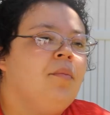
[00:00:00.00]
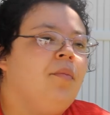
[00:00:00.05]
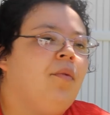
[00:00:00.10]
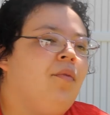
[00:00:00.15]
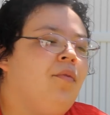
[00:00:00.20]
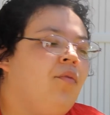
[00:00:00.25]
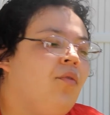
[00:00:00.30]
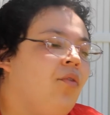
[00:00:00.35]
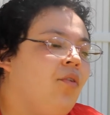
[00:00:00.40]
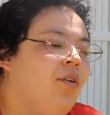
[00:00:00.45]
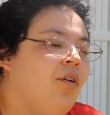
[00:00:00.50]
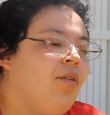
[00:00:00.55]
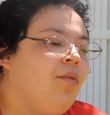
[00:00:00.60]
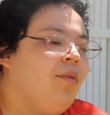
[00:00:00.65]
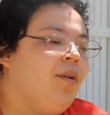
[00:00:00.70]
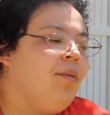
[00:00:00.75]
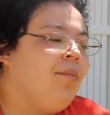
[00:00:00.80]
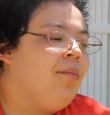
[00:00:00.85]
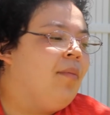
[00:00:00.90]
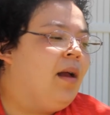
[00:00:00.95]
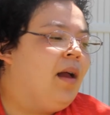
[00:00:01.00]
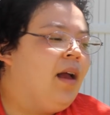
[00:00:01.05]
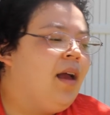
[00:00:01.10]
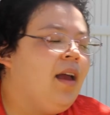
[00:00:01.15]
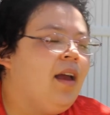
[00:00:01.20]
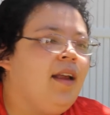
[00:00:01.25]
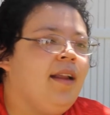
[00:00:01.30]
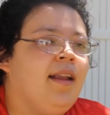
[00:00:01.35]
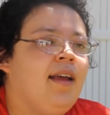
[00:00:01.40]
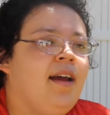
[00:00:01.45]
before we
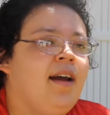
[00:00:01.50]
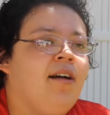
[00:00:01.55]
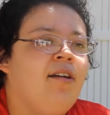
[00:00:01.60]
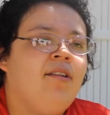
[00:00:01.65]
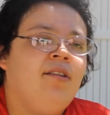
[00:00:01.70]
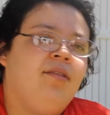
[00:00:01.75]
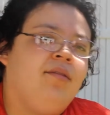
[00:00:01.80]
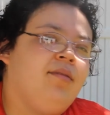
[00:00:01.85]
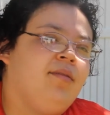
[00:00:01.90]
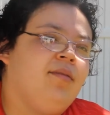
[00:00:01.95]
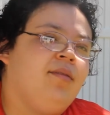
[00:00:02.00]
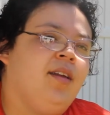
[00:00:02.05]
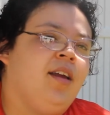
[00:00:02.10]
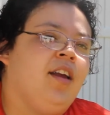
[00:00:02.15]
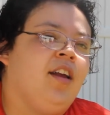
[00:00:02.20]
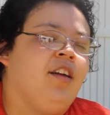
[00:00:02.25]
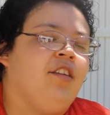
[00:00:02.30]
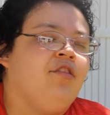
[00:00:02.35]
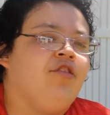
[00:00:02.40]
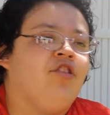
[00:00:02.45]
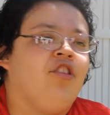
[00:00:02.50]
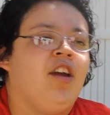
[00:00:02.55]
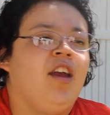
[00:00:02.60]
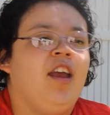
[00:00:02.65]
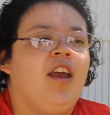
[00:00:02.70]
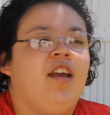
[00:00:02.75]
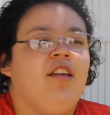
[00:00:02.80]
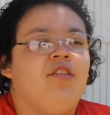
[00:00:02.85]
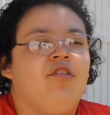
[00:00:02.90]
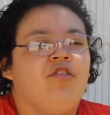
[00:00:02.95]
met and how it
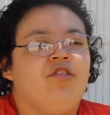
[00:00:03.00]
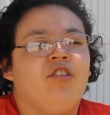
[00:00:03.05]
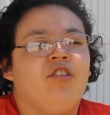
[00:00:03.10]
changed